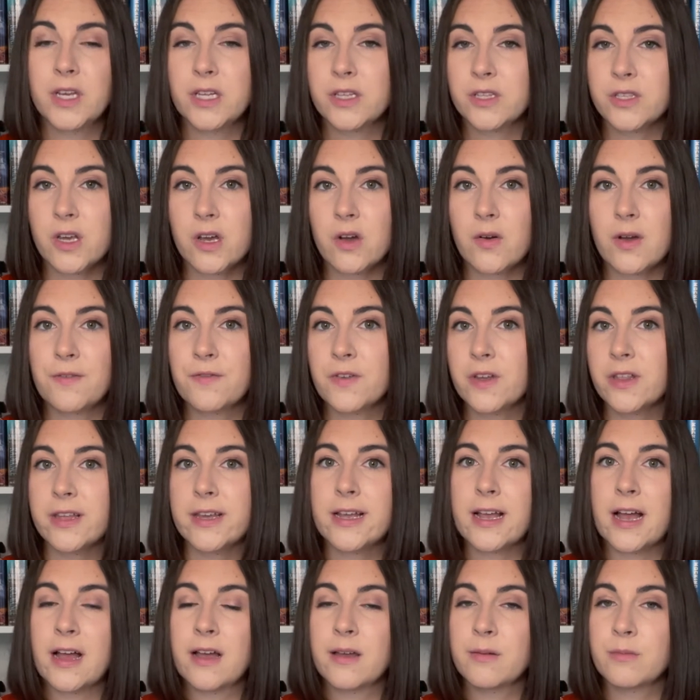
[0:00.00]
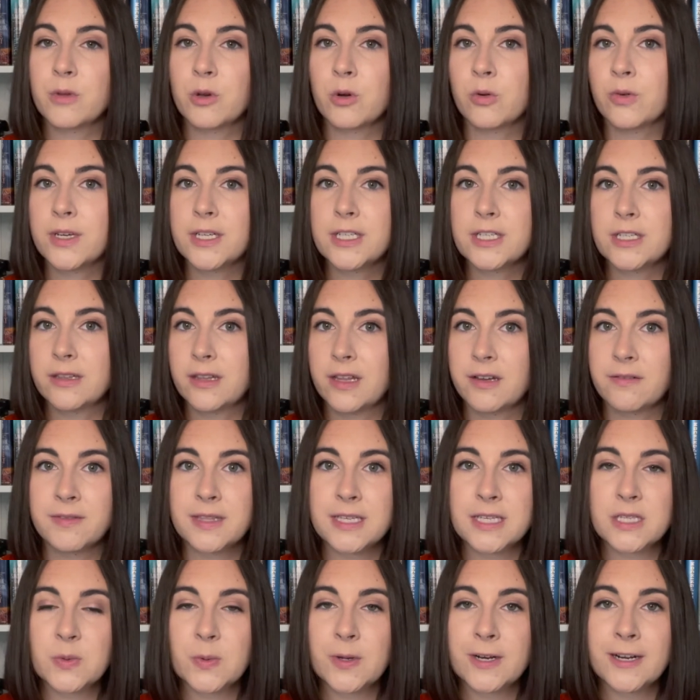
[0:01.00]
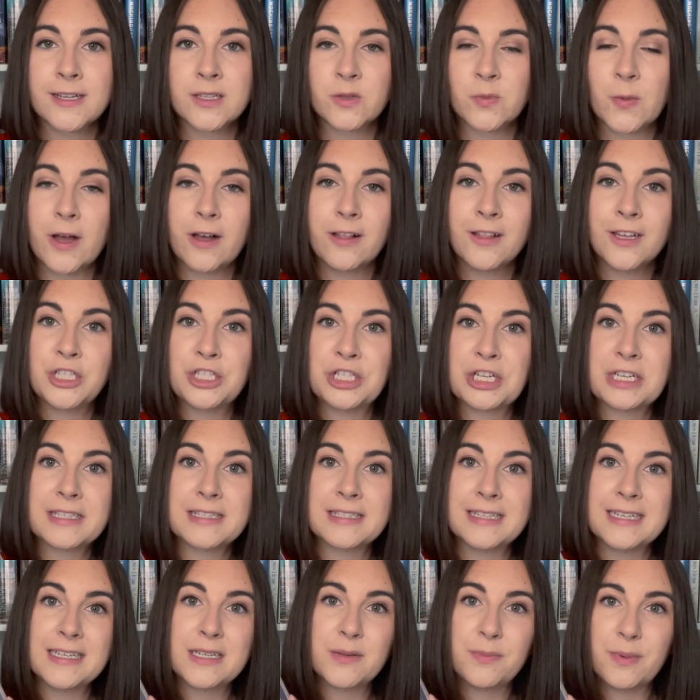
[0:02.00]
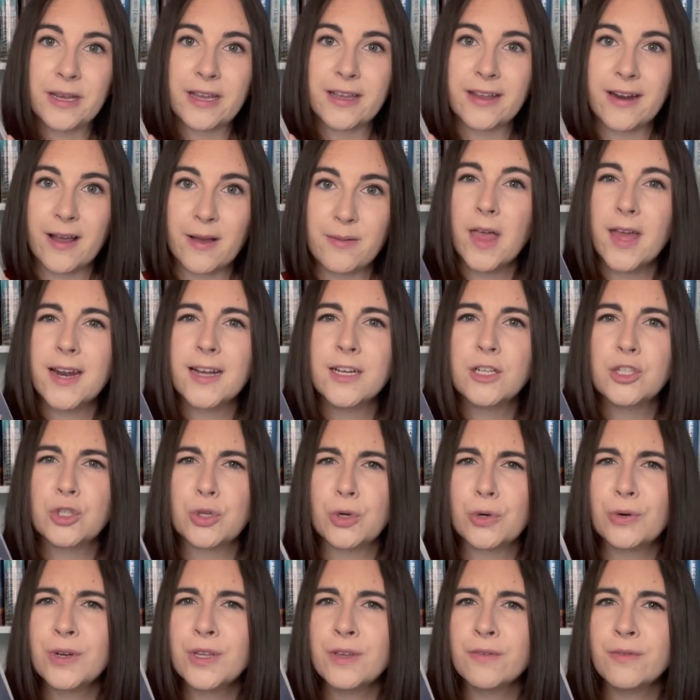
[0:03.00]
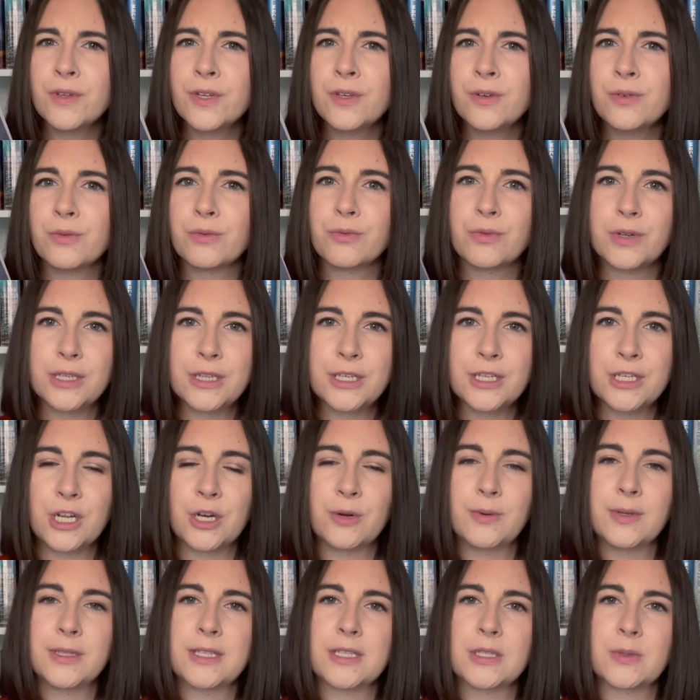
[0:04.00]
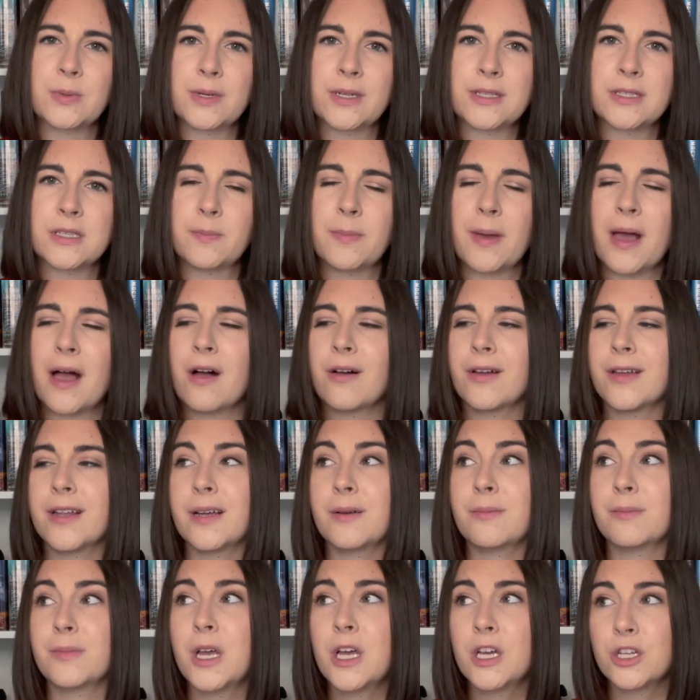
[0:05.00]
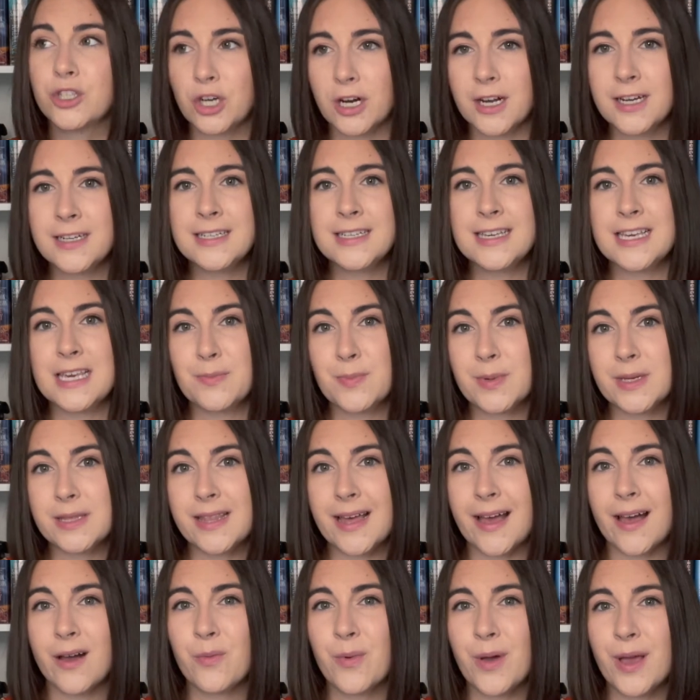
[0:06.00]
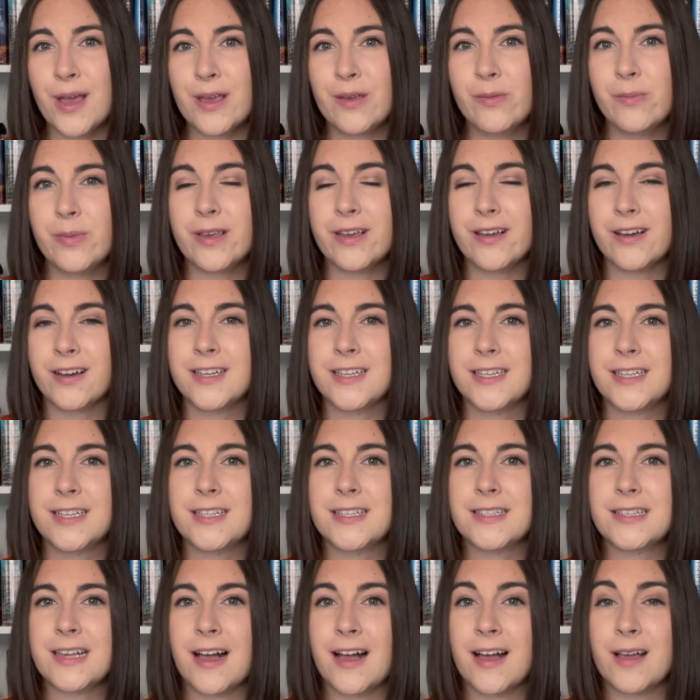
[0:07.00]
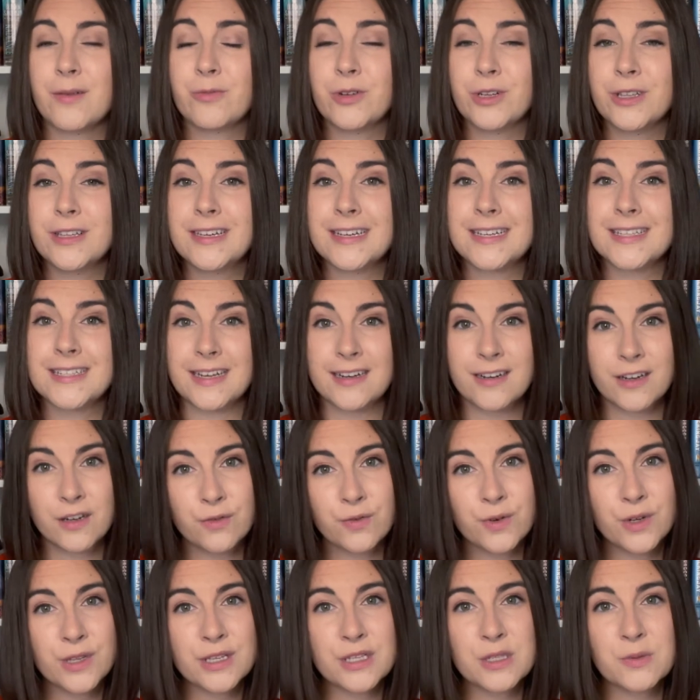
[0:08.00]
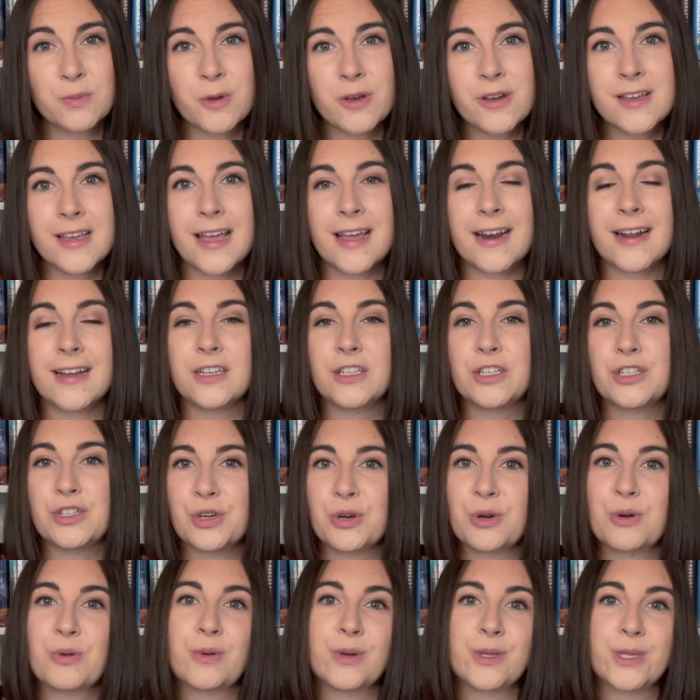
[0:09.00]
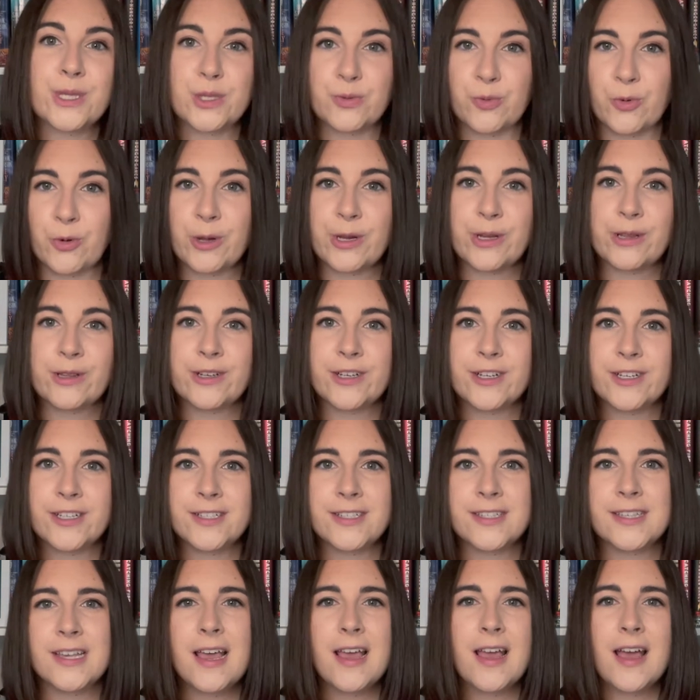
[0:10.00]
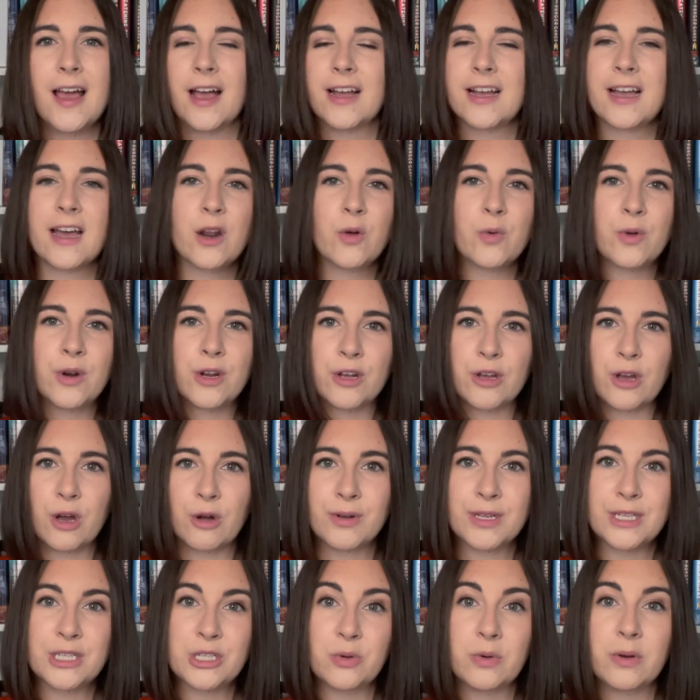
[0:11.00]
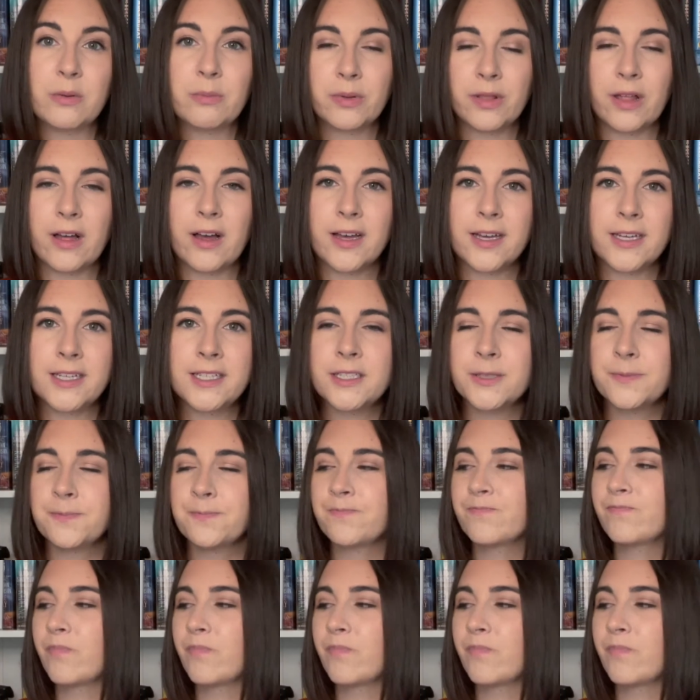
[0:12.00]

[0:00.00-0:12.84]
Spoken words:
And so I feel like I'm going to love this one as well. I just need to pick it up. And I don't even really know what this one is about, and I'm trying to keep it that way because I'm really excited for this book and I don't want spoilers. I kind of want to go into it blind.